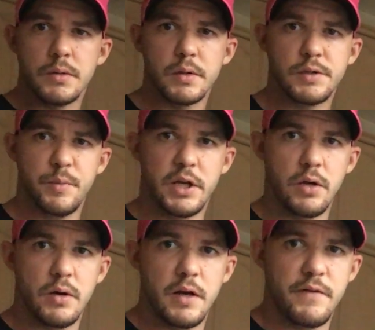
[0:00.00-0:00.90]
So this will be
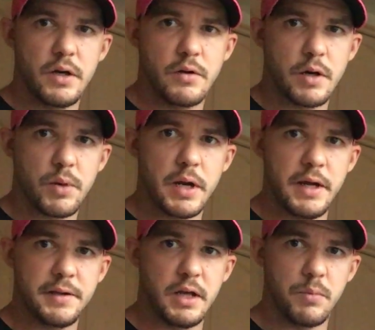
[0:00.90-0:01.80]
Q&A video number
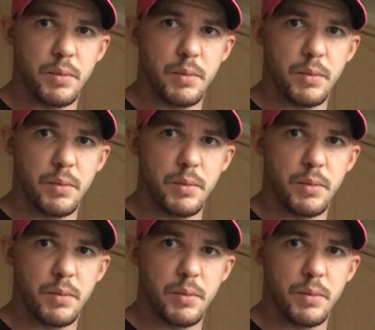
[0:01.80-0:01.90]
18,